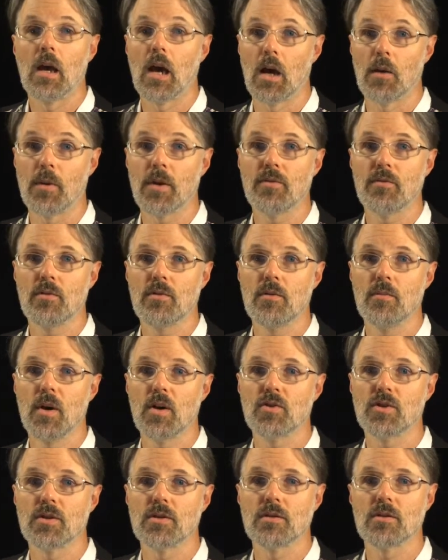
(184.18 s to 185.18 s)
I went through the
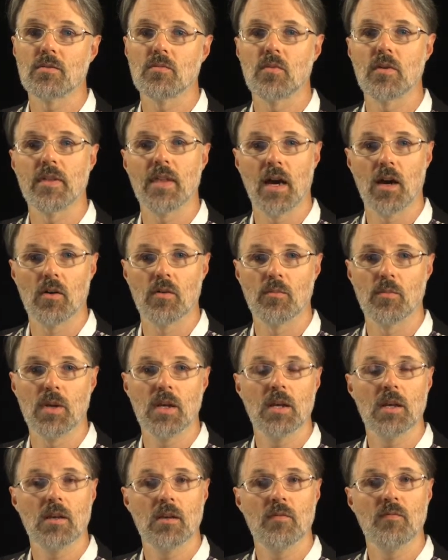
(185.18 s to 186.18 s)
motions without
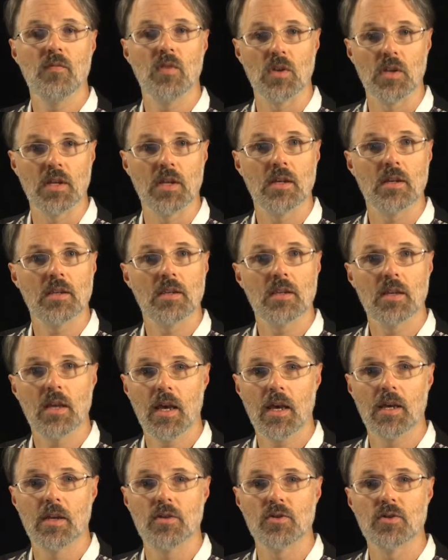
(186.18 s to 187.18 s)
being fully
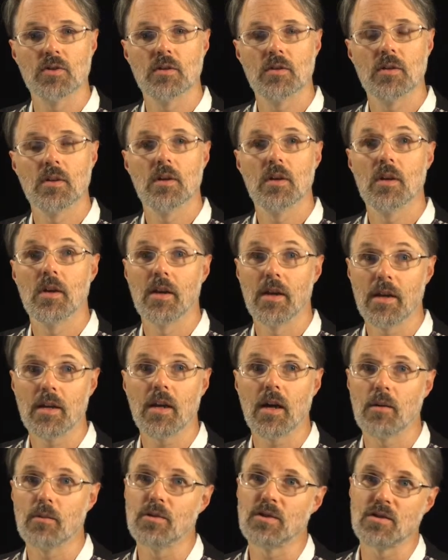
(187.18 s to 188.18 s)
engaged, and
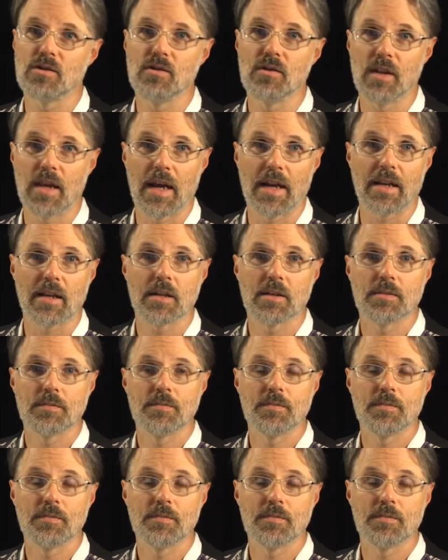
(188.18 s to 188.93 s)
I was good at it.